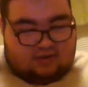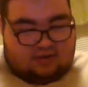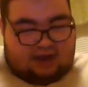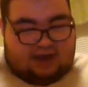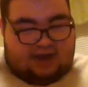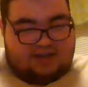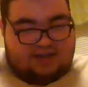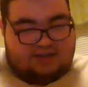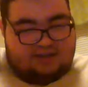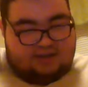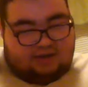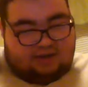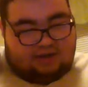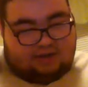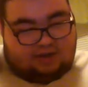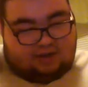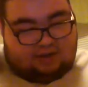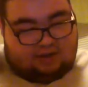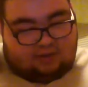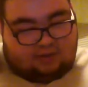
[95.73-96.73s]
I started
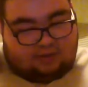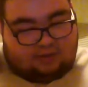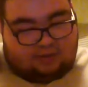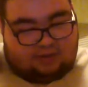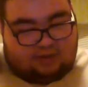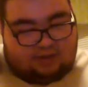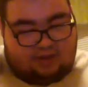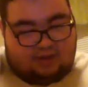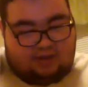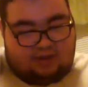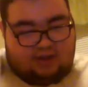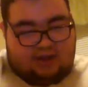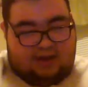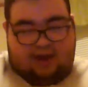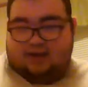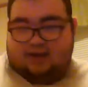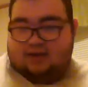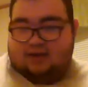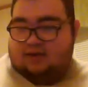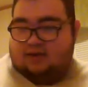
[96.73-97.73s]
the duel,
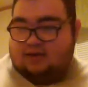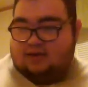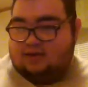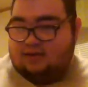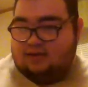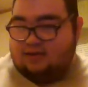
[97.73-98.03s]
and